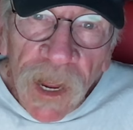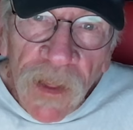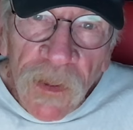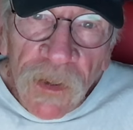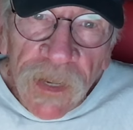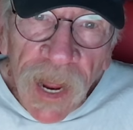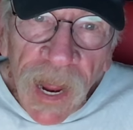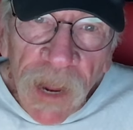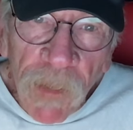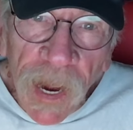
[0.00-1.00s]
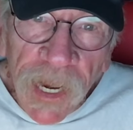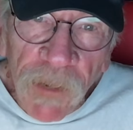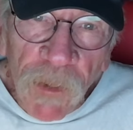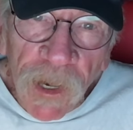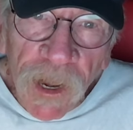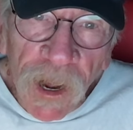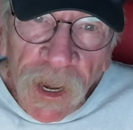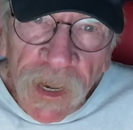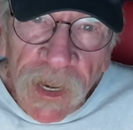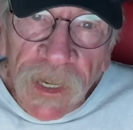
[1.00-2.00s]
other time I can
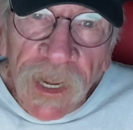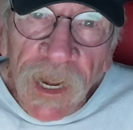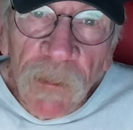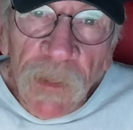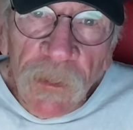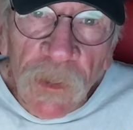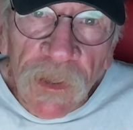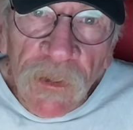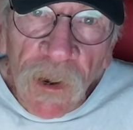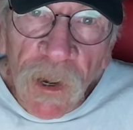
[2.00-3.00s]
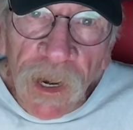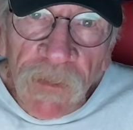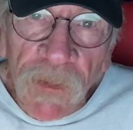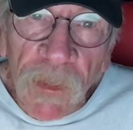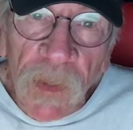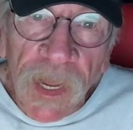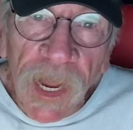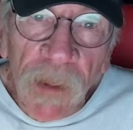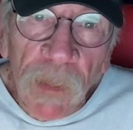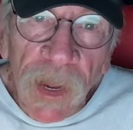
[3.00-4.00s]
recall an incumbent withdrawing from the
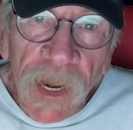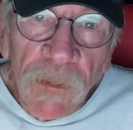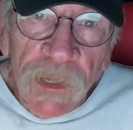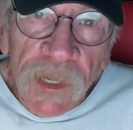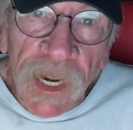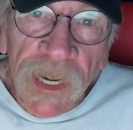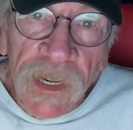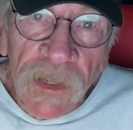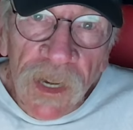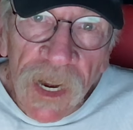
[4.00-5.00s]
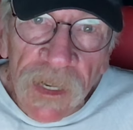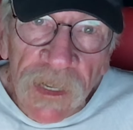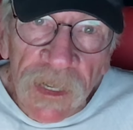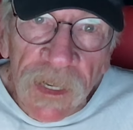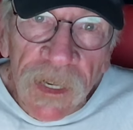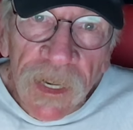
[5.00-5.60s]
campaign was Lyndon Johnson,